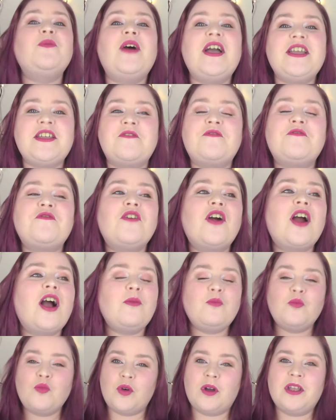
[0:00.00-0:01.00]
where you're
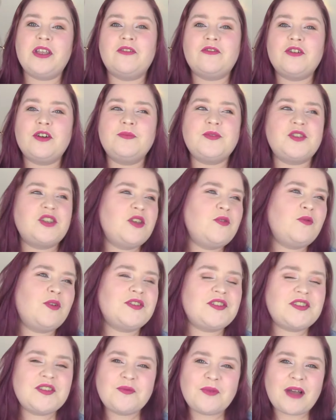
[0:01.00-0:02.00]
from, what you're up to,
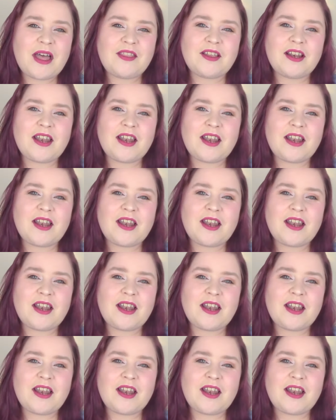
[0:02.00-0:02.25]
what's the weather